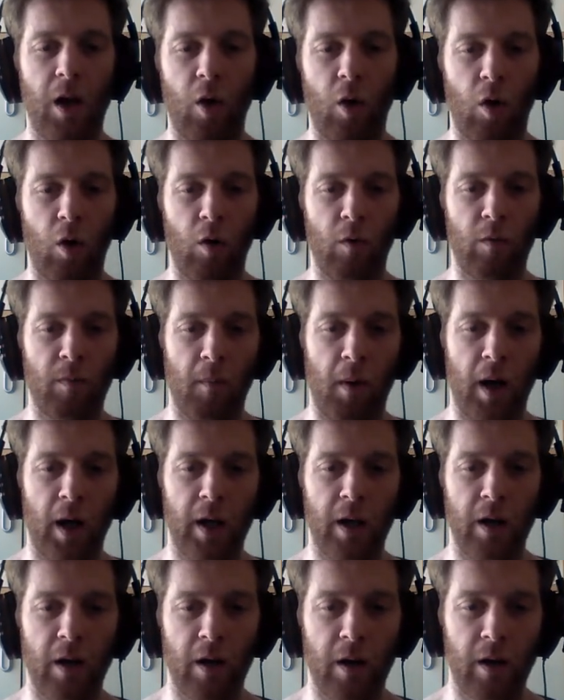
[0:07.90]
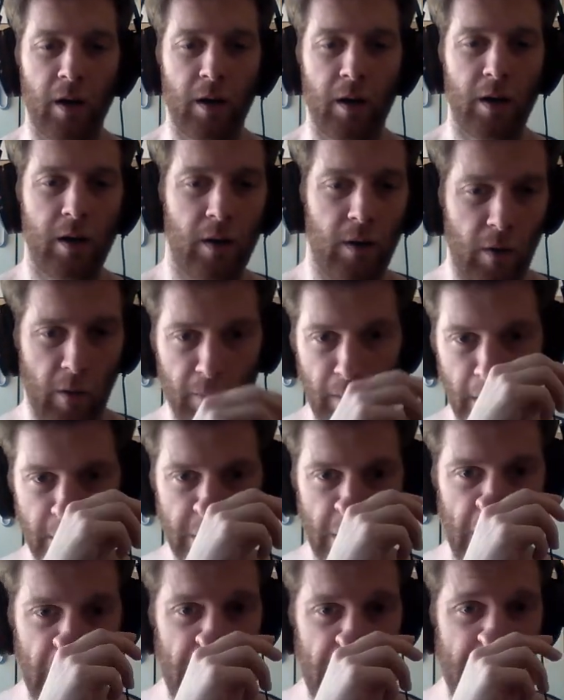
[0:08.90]
of my
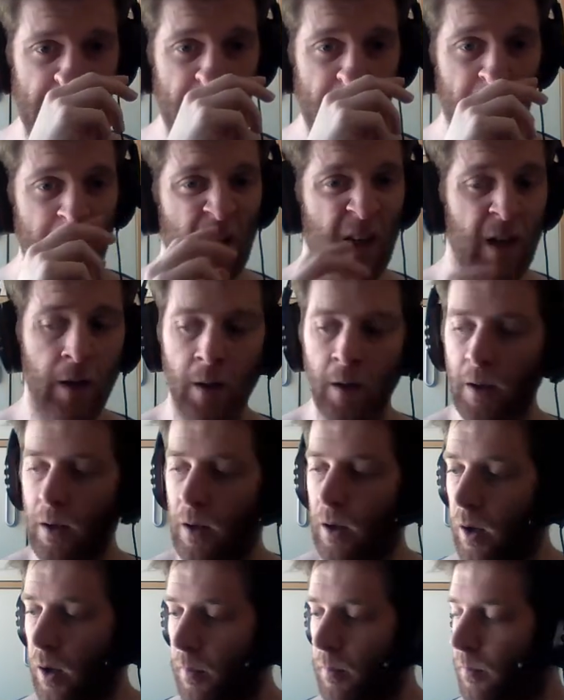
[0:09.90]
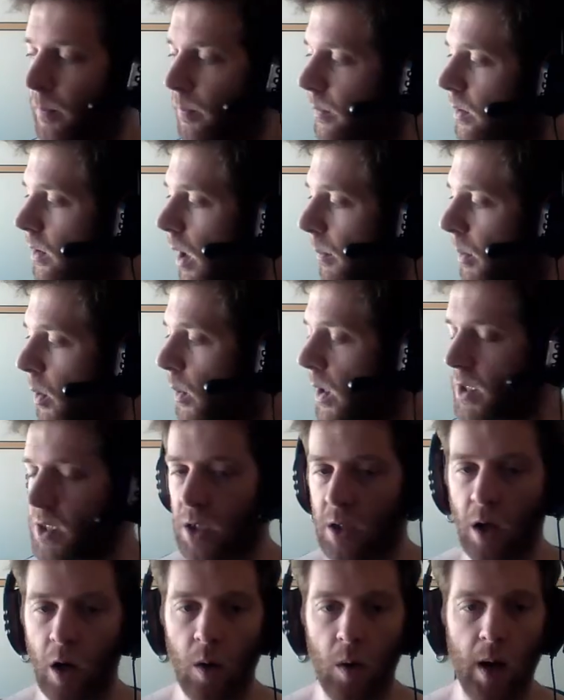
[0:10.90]
journey. A couple of weeks
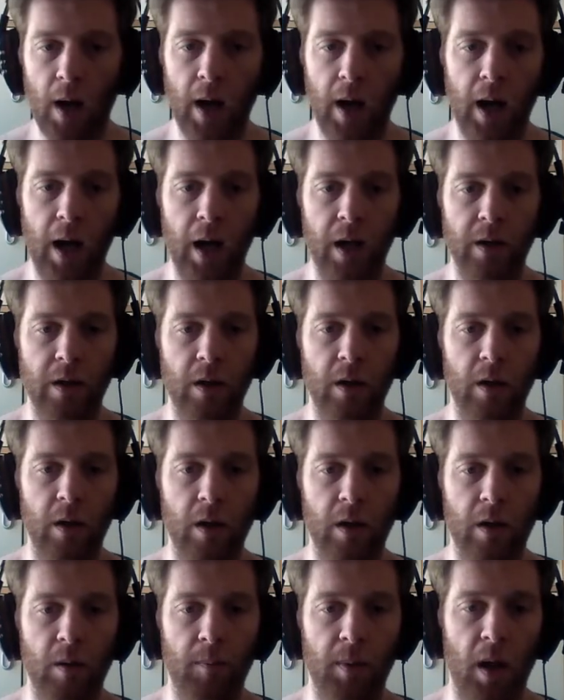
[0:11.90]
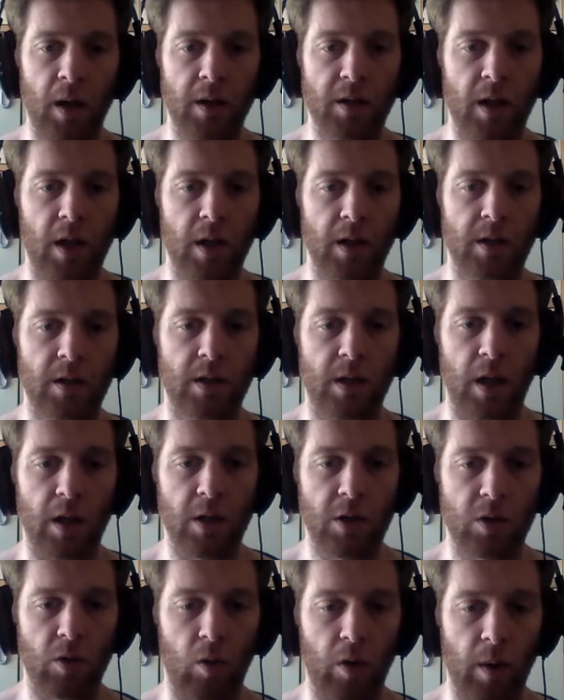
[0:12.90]
ago, I had the blood test that you
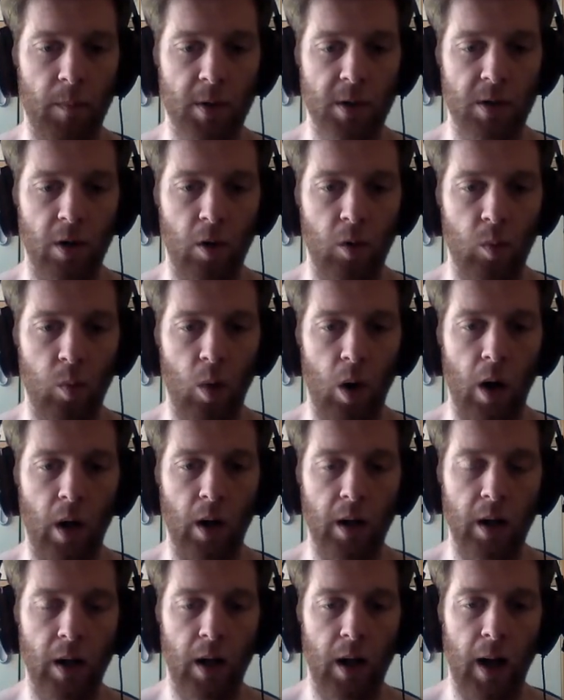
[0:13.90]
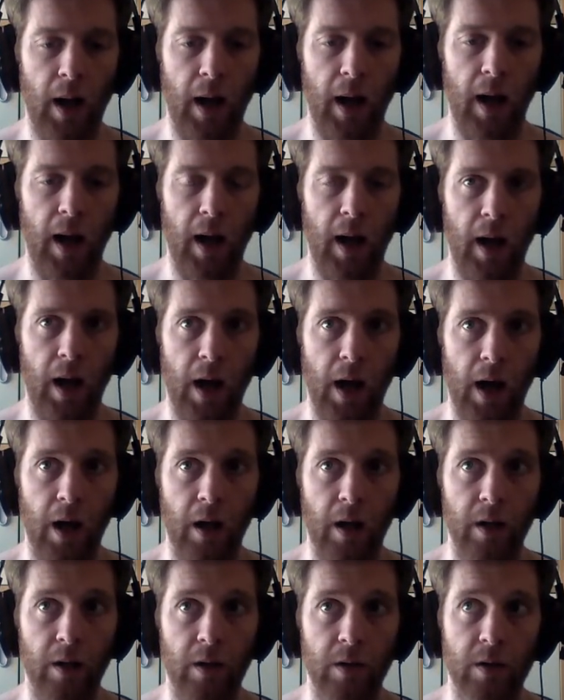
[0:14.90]
saw in episode 1,
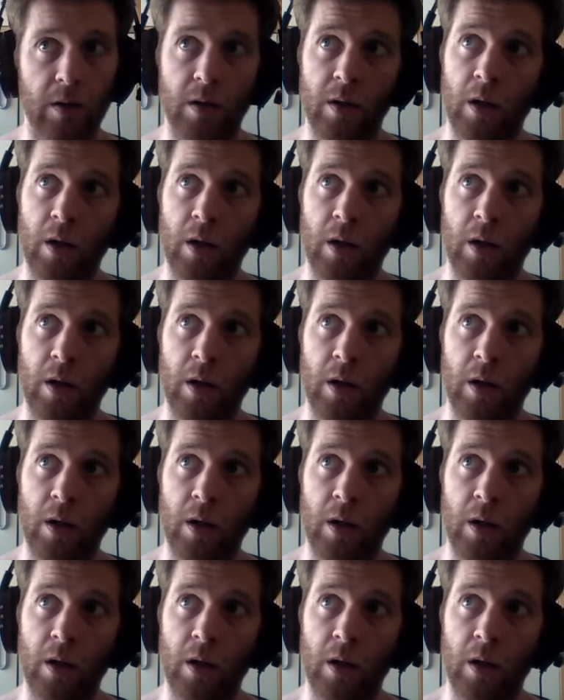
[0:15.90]
and